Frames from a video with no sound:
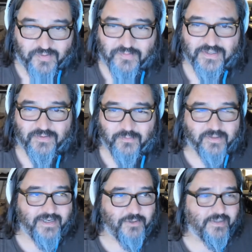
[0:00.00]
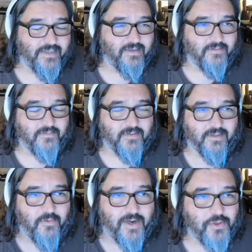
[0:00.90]
it was a really interesting
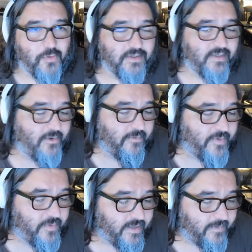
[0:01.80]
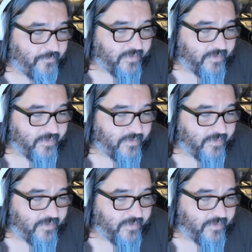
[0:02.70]
crash course in interviewing.